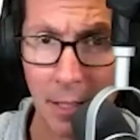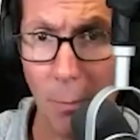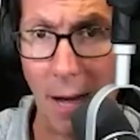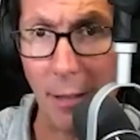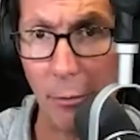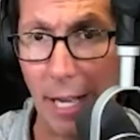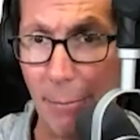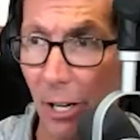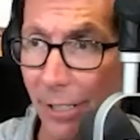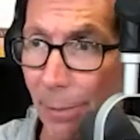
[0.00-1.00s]
Oh, by the way,
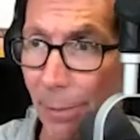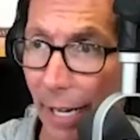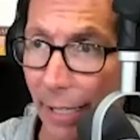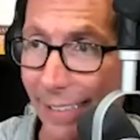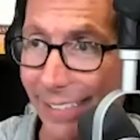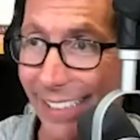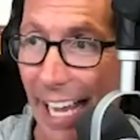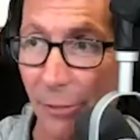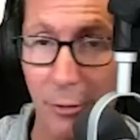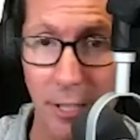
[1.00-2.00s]
I've been on his podcast, the
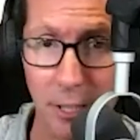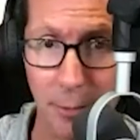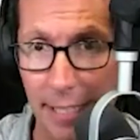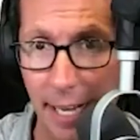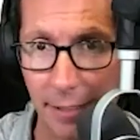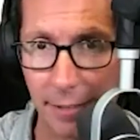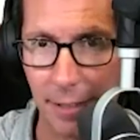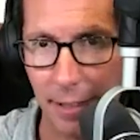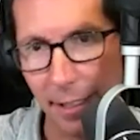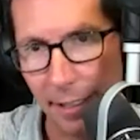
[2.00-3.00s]
Cash Flow Ninja
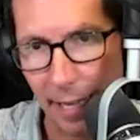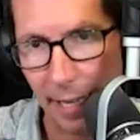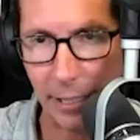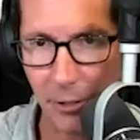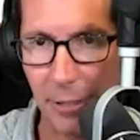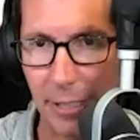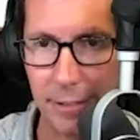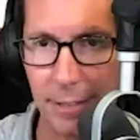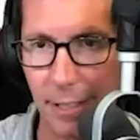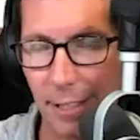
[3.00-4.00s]
podcast, and he also
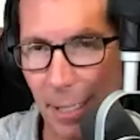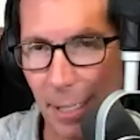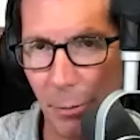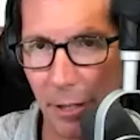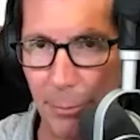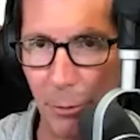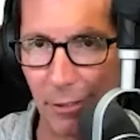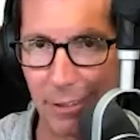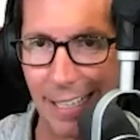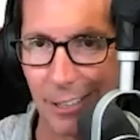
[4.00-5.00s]
had a couple other people
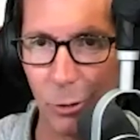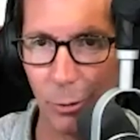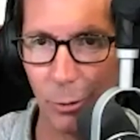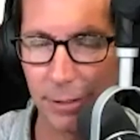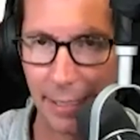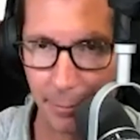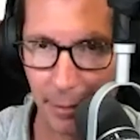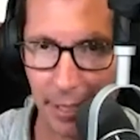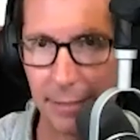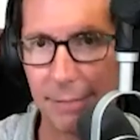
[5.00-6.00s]
that were kind of cool besides
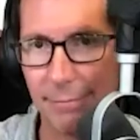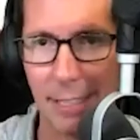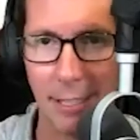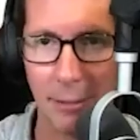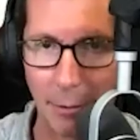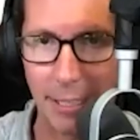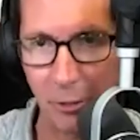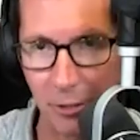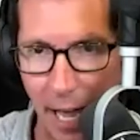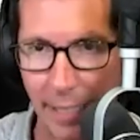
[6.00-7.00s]
me, Robert
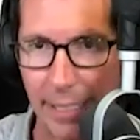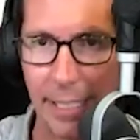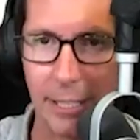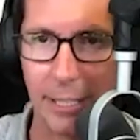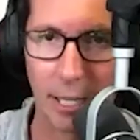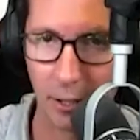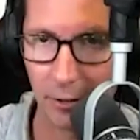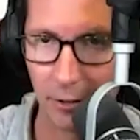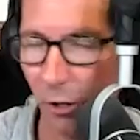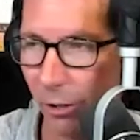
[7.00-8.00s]
Kiyosaki and Greg
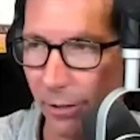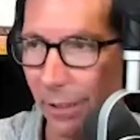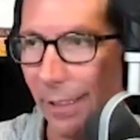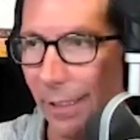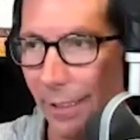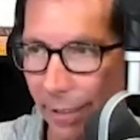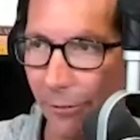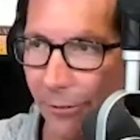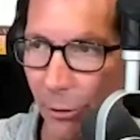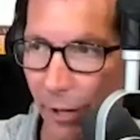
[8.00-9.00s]
Cardone, you
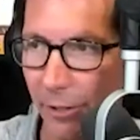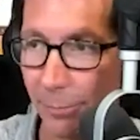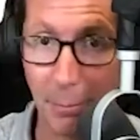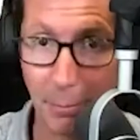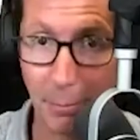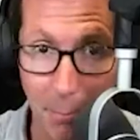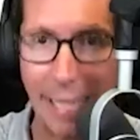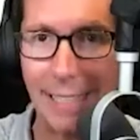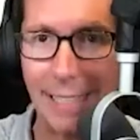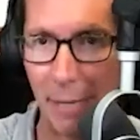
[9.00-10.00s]
know, a few others, but
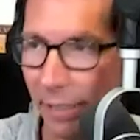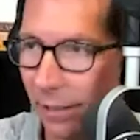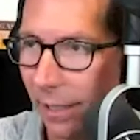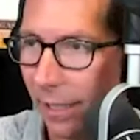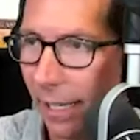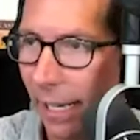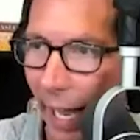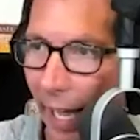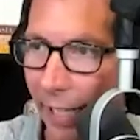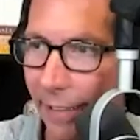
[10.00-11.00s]
mainly me.
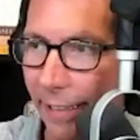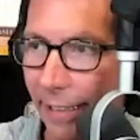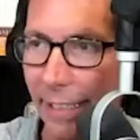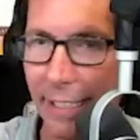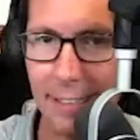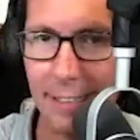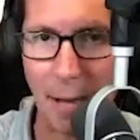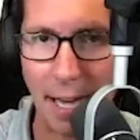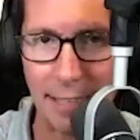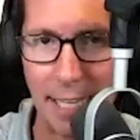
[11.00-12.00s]
And his
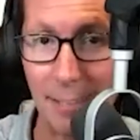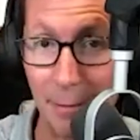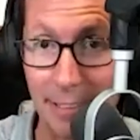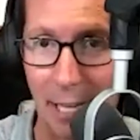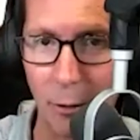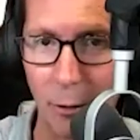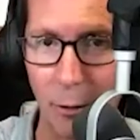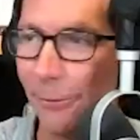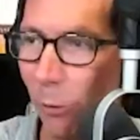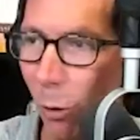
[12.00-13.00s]
podcast has been
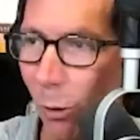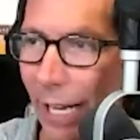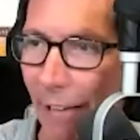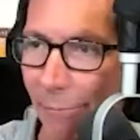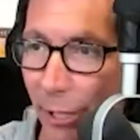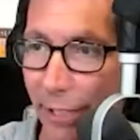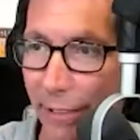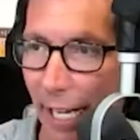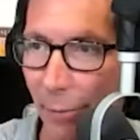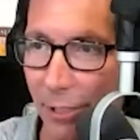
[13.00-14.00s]
downloaded four and a half million
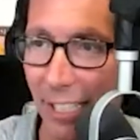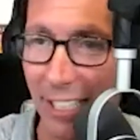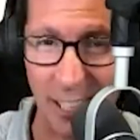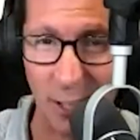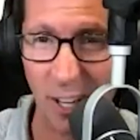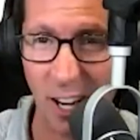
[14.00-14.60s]
times in over